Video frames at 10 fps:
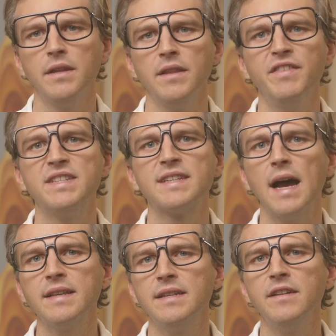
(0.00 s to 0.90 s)
The
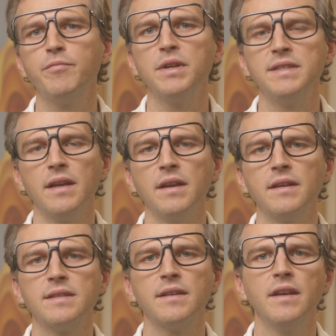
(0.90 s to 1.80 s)
viscosity of printing
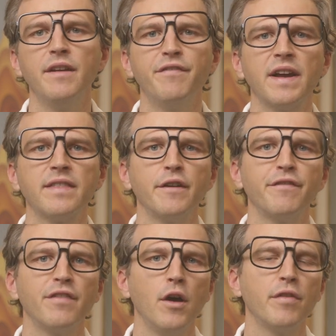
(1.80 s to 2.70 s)
inks can affect their
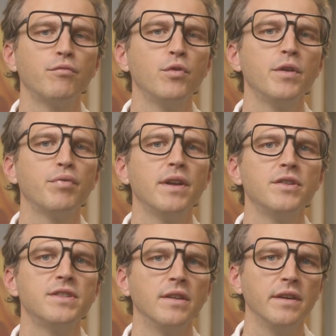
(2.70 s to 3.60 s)
flow through the
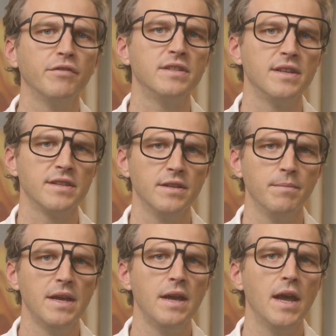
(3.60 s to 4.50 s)
printer's delivery
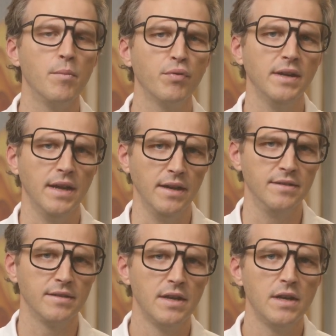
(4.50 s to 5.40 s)
system and print
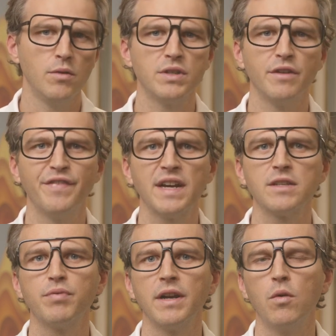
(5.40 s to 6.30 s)
heads, which
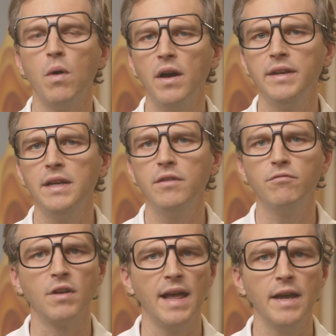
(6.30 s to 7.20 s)
affects print quality,
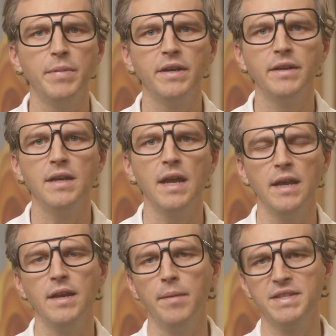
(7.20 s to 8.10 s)
reliability,
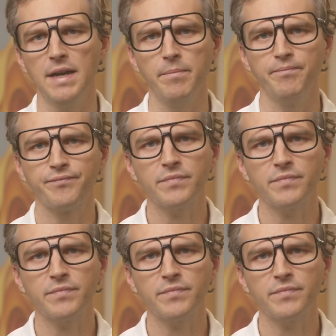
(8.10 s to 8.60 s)
and uptime.